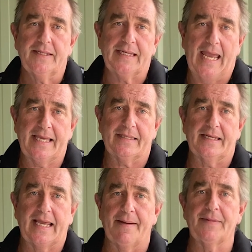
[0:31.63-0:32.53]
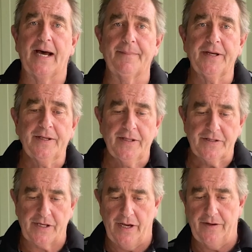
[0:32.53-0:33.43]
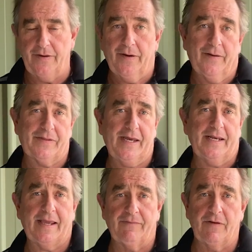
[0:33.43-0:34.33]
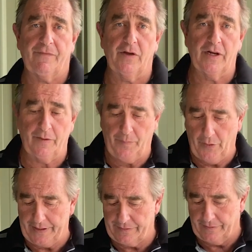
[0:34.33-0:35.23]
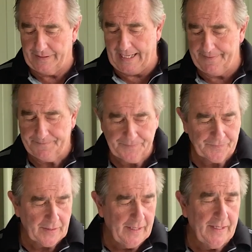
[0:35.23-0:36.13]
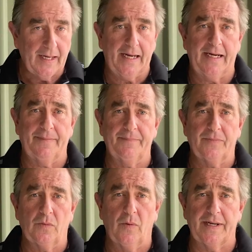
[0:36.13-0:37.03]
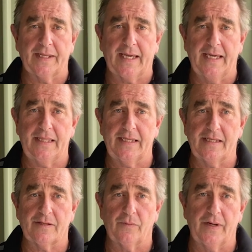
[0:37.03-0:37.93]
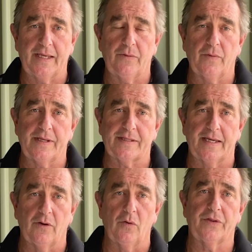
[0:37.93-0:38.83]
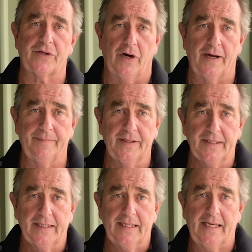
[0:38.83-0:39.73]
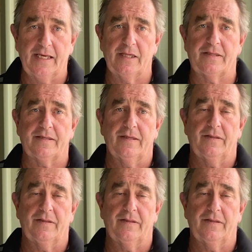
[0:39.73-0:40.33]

tanks that are gummed up. So I was here to give you a few little pointers on that. One of the key things that we see all the time is